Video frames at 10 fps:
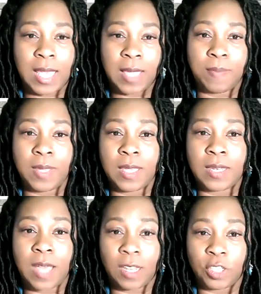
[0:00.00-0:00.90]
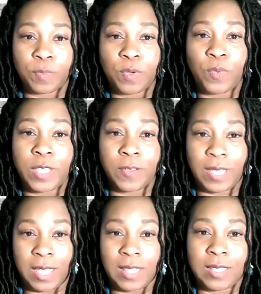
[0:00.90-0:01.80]
and being knowledgeable when you're
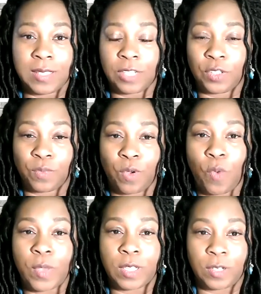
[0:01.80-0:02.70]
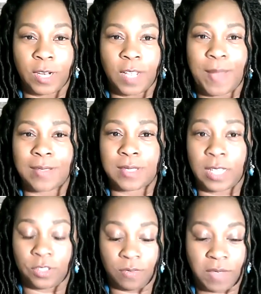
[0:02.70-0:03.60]
in such a role where you're learning about
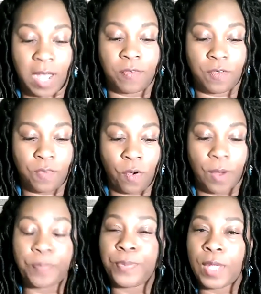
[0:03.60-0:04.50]
Section 504.